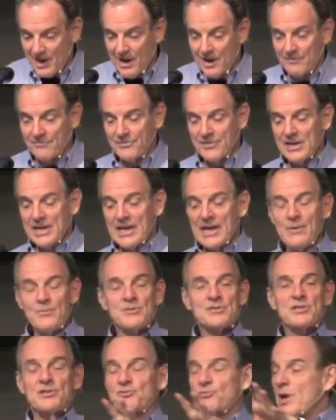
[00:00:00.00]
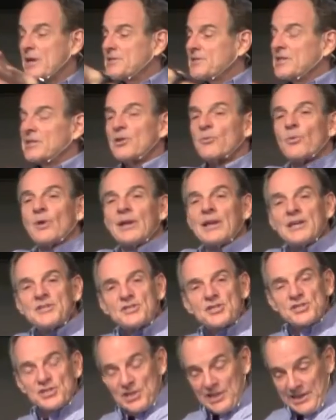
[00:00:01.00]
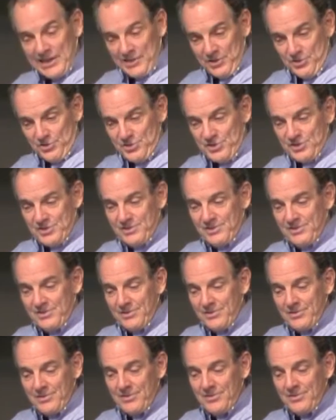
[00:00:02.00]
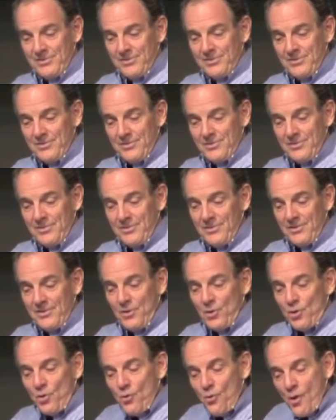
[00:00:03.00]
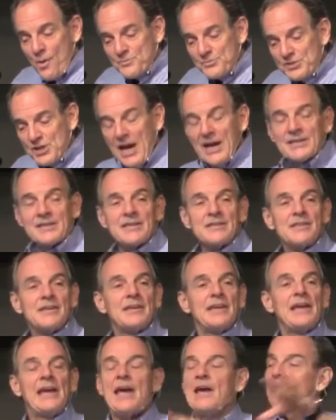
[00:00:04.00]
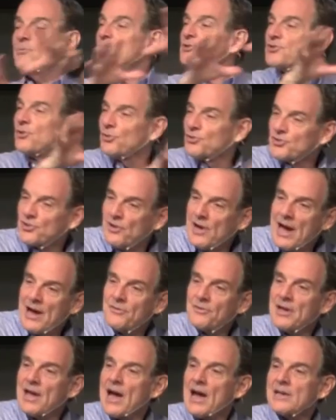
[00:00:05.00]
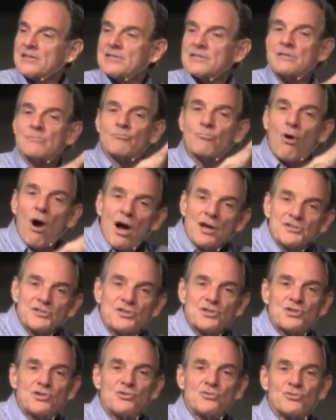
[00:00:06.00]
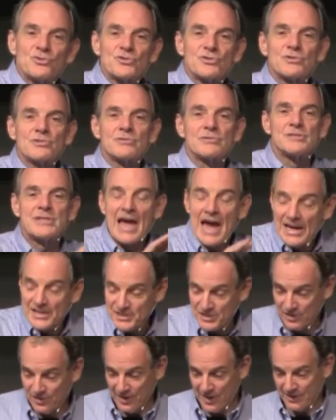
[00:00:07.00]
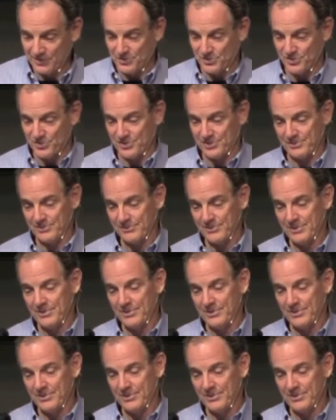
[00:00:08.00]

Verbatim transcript: love, he was addressing the religious leaders who objected that he ate with social outcasts, prostitutes, and tax collectors.